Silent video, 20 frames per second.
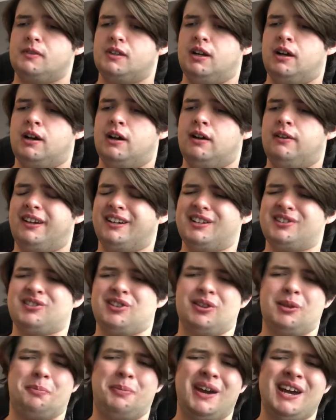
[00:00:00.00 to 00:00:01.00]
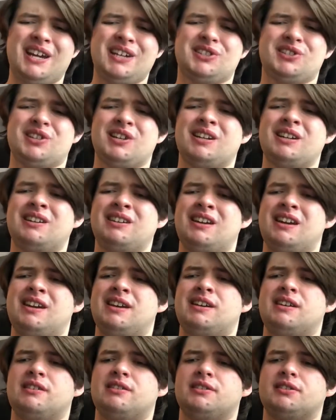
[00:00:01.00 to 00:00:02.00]
uh, like I said, the pacing
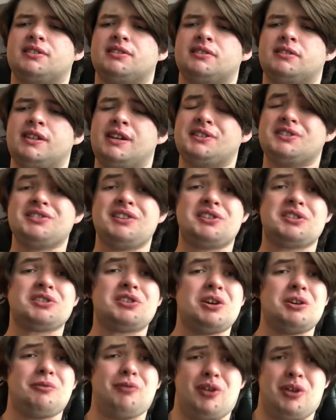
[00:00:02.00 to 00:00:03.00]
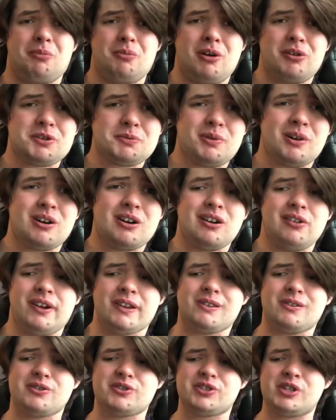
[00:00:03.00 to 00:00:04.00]
is it's it's good for the most part.
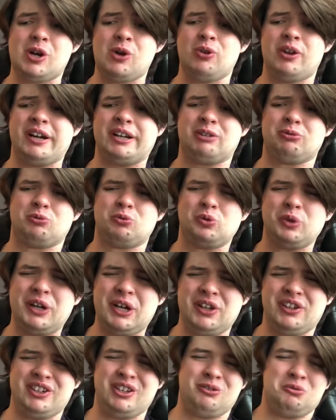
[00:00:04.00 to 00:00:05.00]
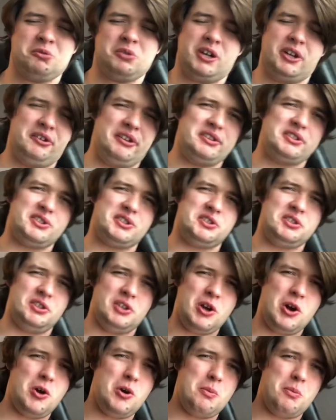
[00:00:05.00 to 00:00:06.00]
Like there's no like really really
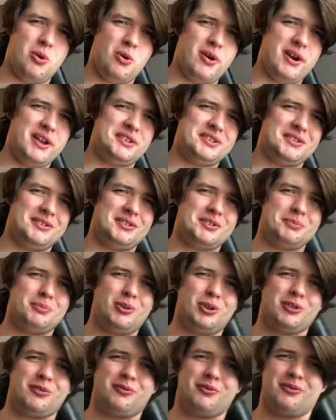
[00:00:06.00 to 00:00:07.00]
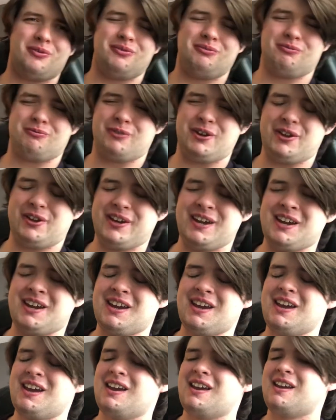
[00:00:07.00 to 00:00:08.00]
slow points in this book really.
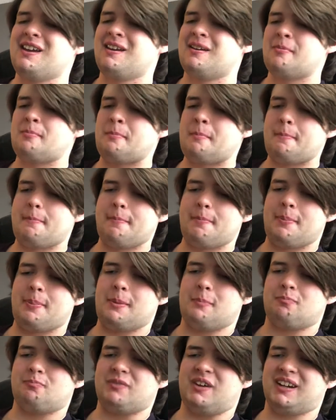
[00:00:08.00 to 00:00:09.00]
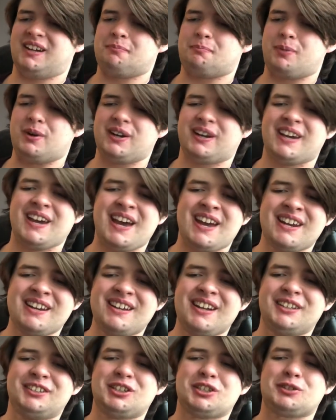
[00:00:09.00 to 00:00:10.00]
Like, but again,
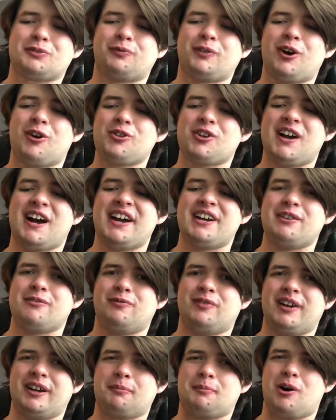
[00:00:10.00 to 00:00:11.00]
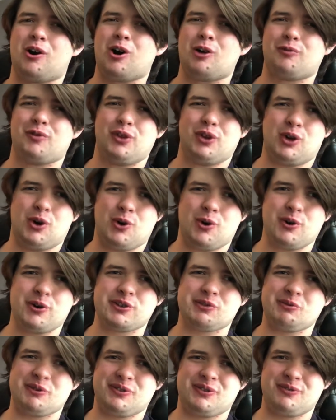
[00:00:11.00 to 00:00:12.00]
it just felt kind of like par for the
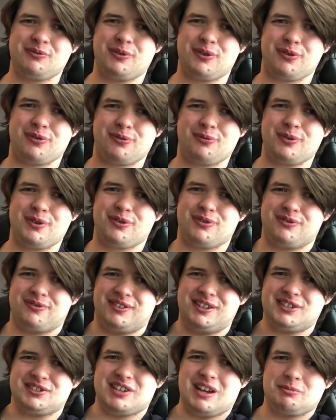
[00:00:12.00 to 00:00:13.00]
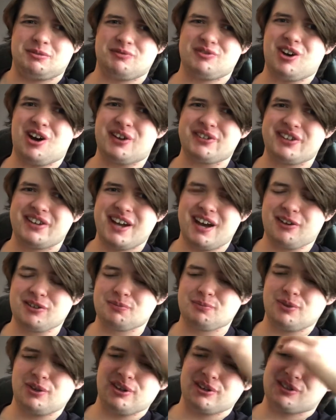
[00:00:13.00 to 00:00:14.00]
course with with with these types of haunted house
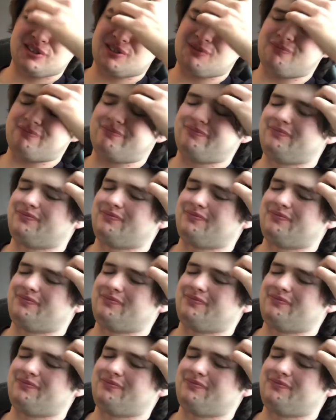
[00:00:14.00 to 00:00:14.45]
books.